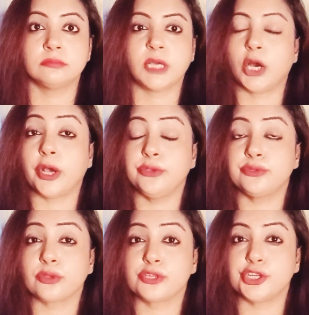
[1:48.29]
How are you
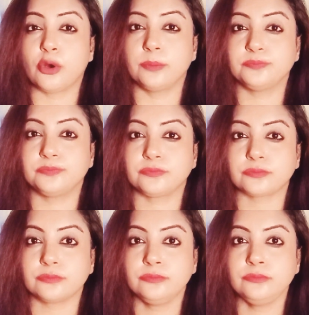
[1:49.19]
so sure?
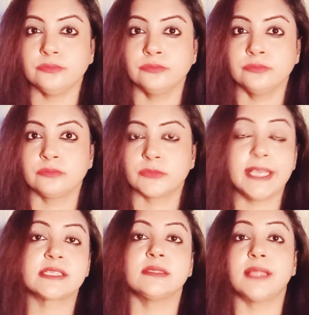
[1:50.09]

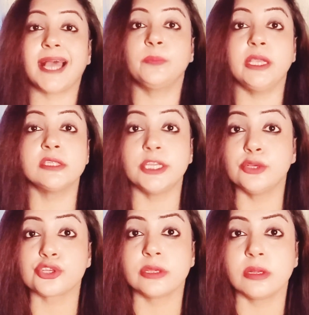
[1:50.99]
Isn't that being
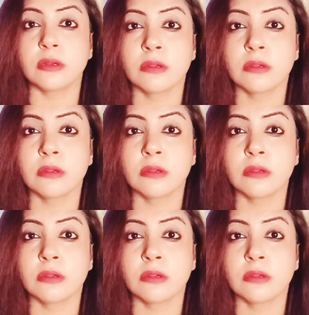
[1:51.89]
delusional?